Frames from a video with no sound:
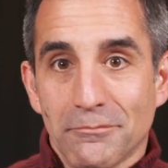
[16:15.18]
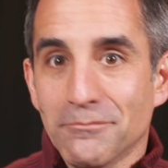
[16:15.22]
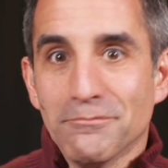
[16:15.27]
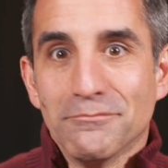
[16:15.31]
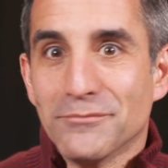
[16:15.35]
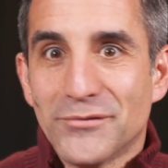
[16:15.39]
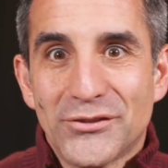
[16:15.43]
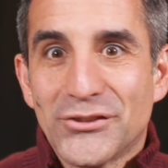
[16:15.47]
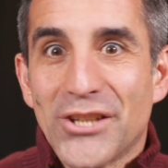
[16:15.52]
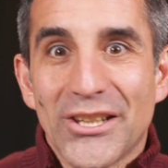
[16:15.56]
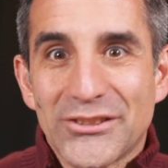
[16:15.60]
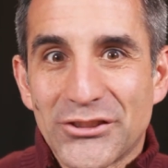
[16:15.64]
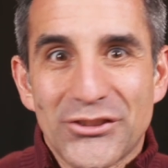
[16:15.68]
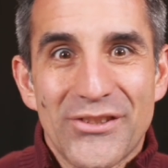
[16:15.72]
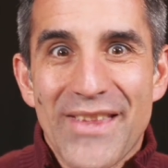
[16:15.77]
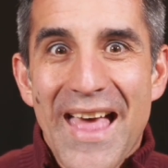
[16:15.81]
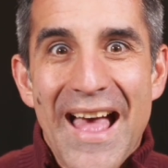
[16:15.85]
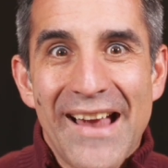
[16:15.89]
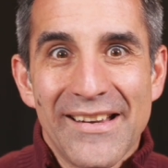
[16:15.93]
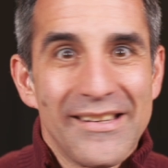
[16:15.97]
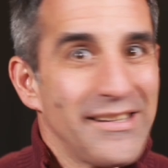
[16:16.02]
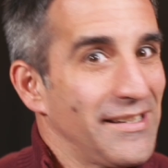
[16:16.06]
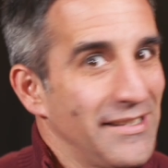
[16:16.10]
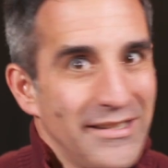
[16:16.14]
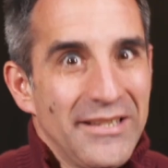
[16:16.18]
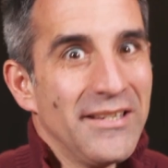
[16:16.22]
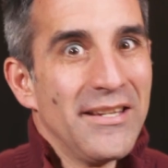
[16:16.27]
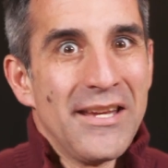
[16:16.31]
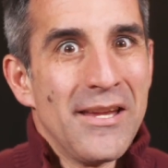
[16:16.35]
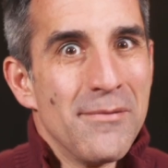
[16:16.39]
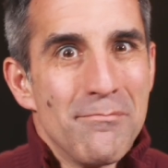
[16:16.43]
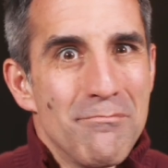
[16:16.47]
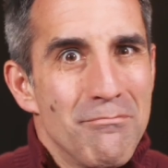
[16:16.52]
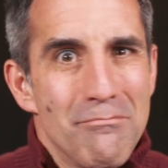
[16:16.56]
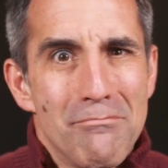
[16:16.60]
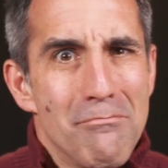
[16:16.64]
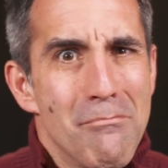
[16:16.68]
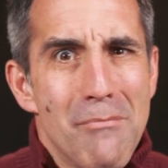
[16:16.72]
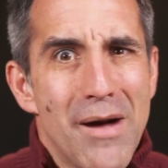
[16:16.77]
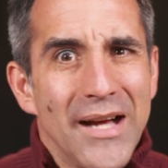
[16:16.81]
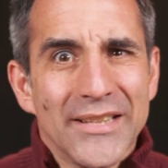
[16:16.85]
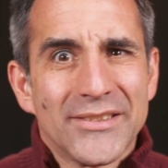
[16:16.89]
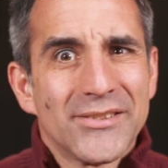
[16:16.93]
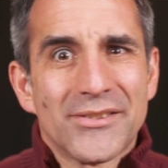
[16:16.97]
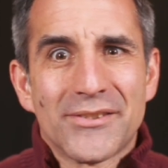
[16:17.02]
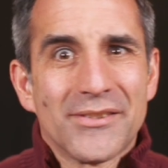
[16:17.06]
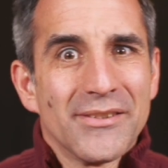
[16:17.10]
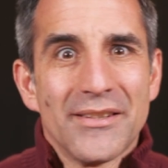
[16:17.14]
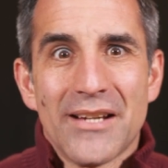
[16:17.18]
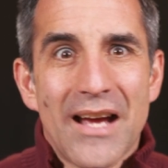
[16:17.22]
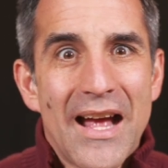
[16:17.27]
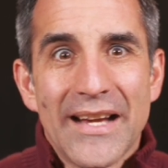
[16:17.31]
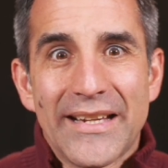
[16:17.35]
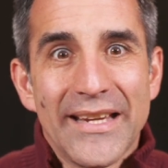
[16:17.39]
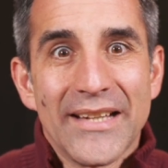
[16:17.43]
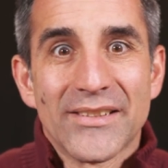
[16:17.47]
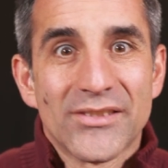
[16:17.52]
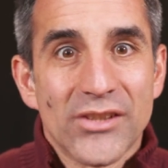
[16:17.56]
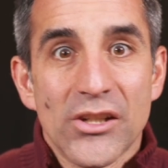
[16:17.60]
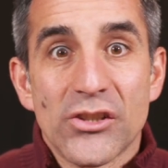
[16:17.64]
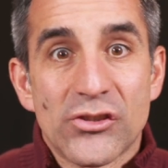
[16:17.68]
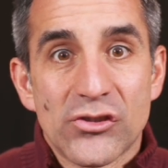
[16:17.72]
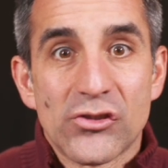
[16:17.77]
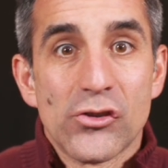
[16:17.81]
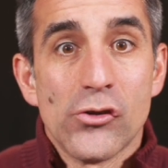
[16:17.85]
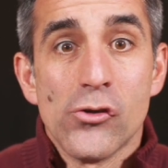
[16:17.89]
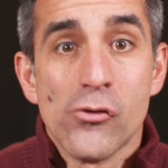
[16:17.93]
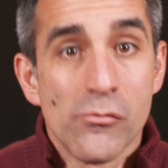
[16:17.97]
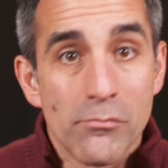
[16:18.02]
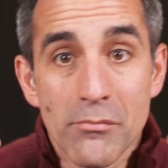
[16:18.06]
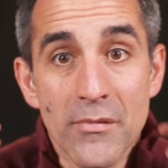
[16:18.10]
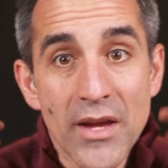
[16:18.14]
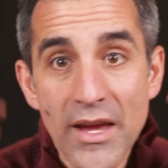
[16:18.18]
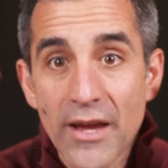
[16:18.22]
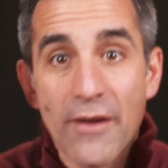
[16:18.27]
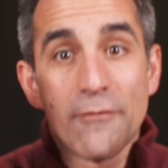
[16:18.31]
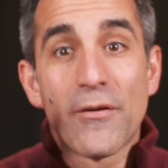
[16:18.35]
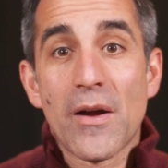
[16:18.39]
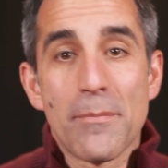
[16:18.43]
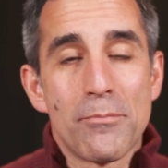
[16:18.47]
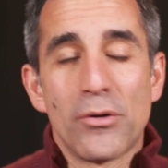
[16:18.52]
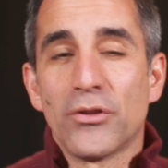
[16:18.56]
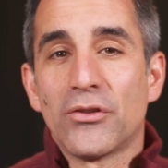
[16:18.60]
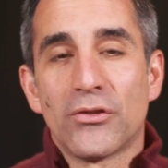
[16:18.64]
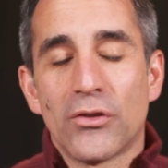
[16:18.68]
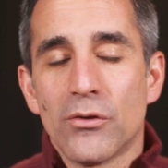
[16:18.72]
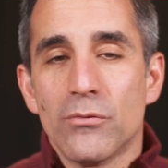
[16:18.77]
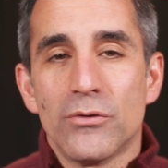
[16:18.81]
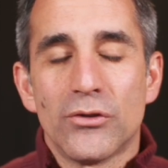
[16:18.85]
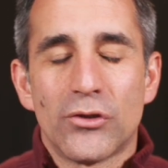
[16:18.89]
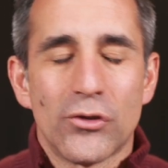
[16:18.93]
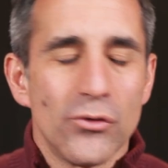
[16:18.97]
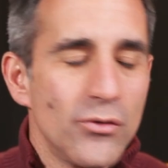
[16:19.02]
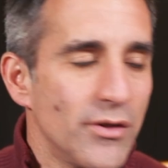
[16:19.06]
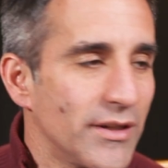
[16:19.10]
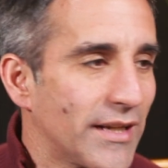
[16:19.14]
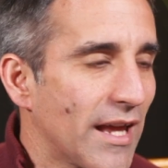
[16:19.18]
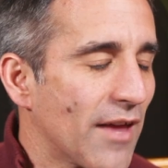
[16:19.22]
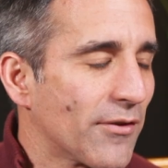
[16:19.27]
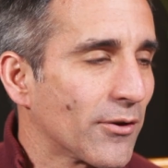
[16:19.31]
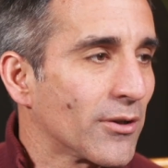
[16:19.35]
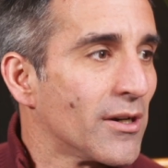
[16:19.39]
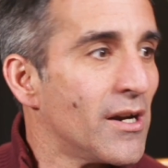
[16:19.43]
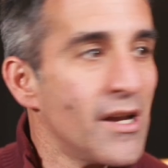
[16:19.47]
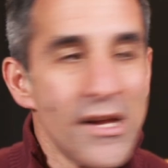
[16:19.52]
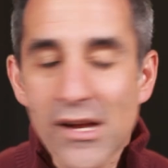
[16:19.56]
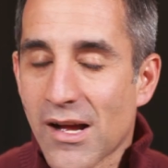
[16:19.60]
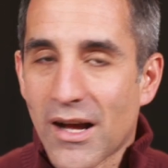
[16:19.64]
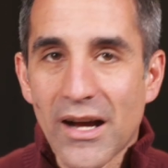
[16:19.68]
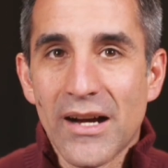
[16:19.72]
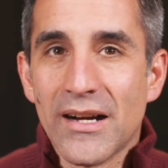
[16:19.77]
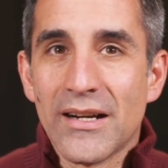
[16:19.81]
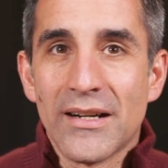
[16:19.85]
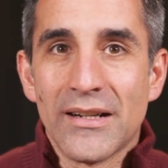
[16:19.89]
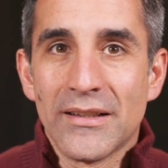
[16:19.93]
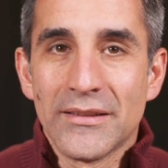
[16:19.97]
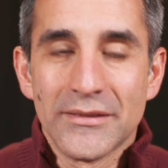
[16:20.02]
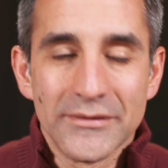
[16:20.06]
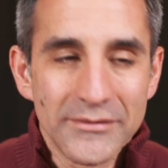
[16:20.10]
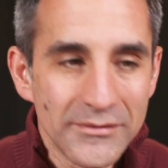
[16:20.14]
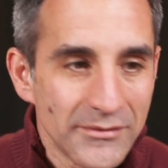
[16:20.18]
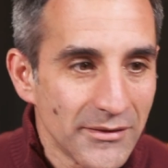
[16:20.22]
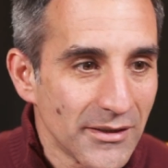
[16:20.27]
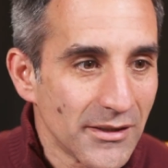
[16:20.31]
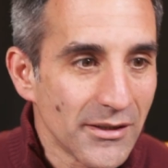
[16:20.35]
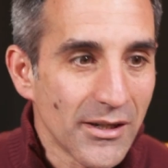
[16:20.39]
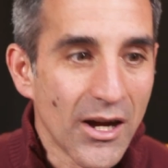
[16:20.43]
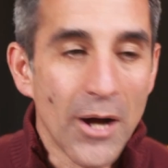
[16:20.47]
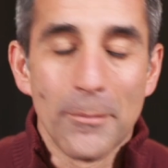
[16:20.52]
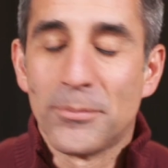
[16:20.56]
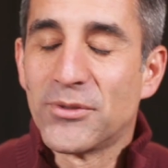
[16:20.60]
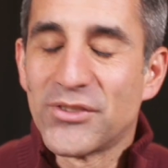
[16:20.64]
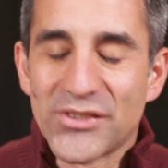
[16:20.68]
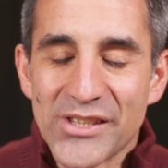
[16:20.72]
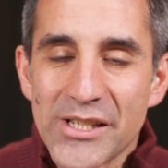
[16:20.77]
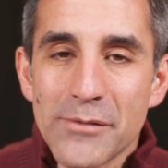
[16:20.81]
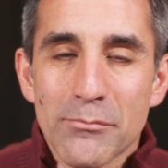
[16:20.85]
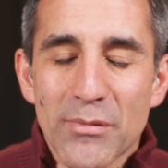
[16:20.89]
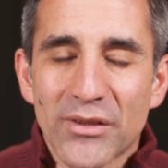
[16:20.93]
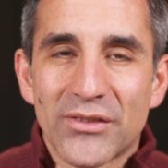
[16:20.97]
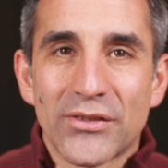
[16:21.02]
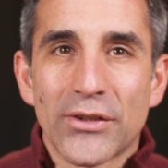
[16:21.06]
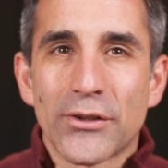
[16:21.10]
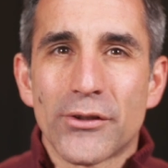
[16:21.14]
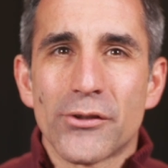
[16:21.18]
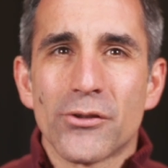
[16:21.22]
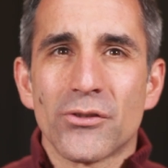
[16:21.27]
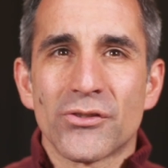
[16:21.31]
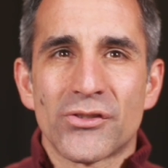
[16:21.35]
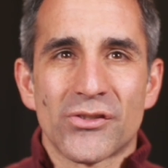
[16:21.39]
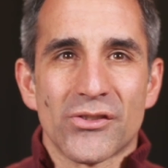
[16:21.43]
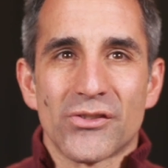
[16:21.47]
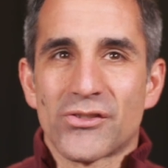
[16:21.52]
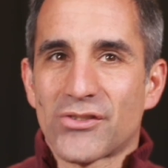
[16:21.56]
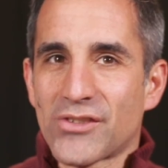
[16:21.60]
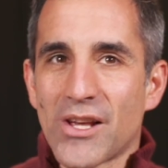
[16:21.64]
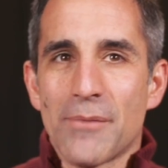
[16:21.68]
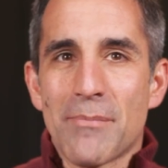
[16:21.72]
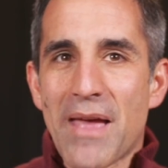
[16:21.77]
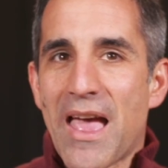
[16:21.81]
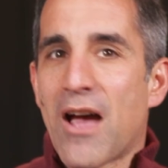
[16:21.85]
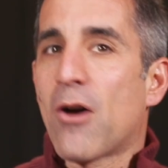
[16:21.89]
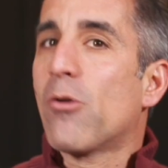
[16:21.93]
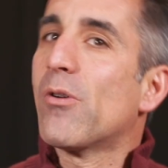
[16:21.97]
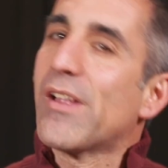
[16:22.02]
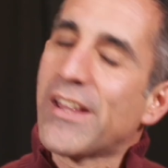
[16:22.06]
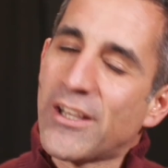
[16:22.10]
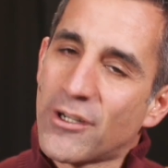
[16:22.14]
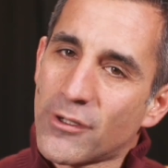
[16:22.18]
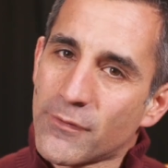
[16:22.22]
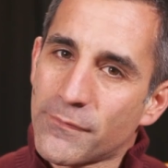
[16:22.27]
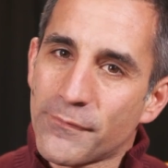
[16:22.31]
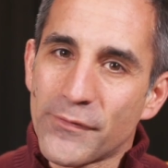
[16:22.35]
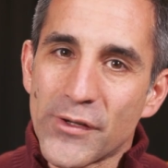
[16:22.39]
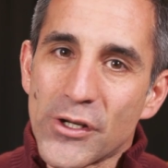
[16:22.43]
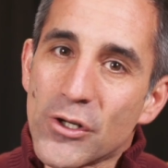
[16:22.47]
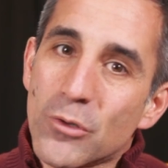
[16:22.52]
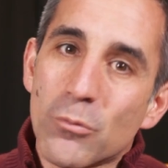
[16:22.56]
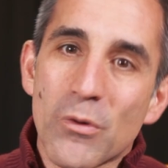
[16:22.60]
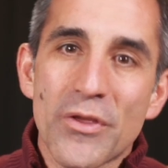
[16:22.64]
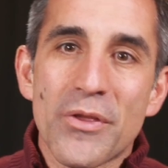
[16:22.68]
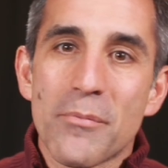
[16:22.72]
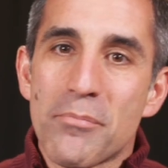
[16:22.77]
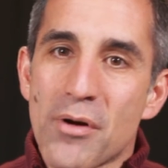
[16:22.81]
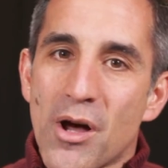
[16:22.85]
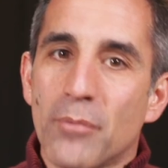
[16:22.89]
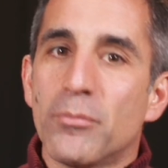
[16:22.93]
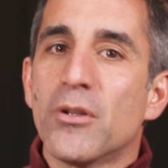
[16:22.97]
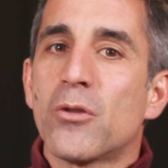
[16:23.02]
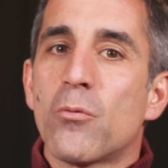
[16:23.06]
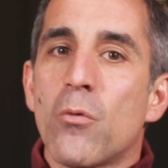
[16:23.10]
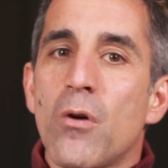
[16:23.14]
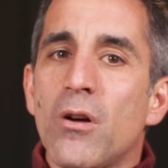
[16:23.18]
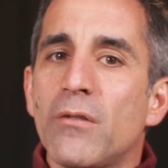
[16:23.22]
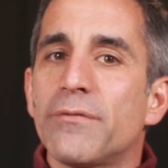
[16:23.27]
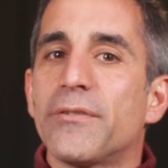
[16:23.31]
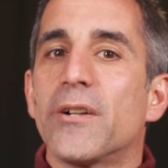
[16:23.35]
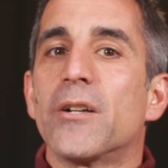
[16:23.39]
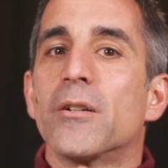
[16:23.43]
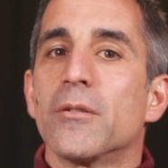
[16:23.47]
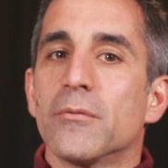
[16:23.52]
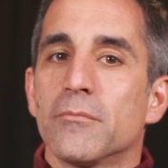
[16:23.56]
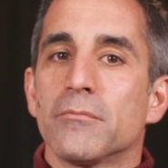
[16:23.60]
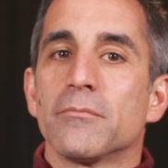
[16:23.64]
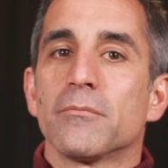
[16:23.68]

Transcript: such that it must, I guess, assume, if I put 2 and 2 together, obscene materials somehow interfere with the public welfare.